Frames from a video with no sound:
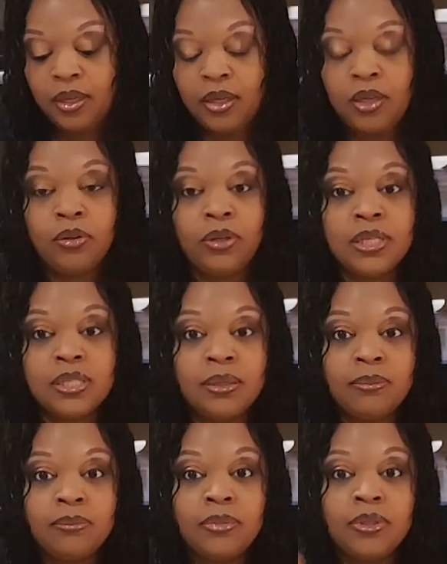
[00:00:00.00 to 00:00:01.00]
you'll need
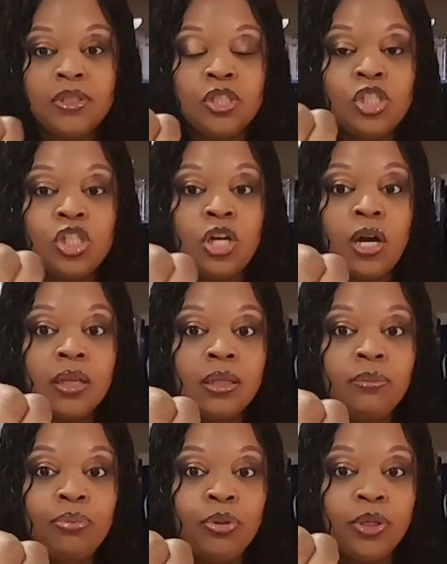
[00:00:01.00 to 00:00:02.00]
some chocolate
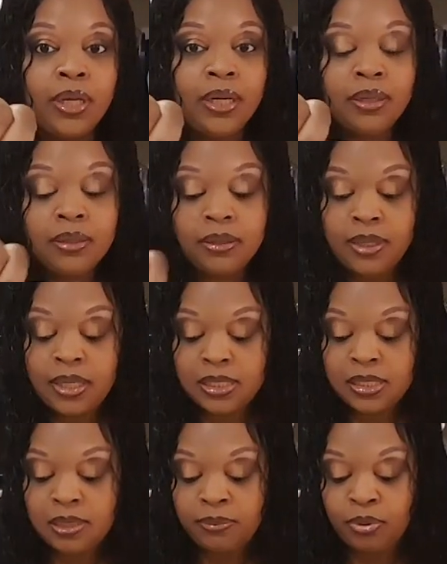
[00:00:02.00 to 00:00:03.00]
pudding,
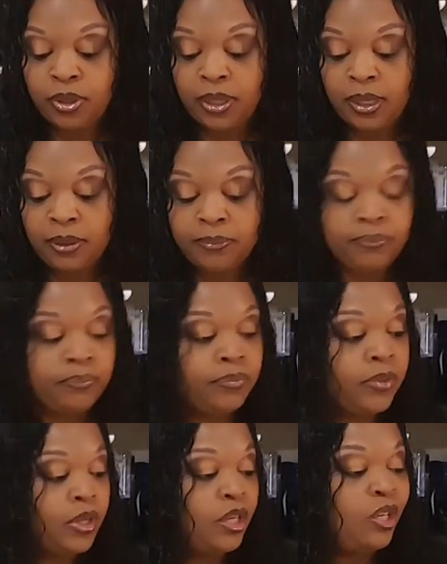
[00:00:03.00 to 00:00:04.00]
instant pudding.
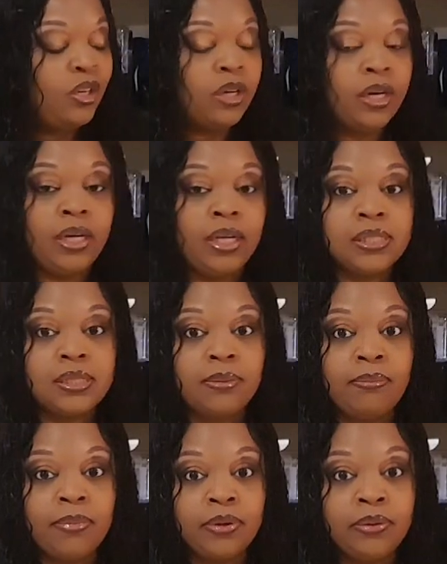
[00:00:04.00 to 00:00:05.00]
You're going to need some
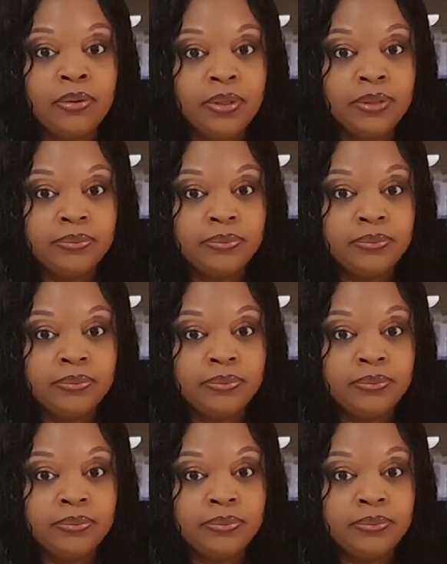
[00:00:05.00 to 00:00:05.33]
milk.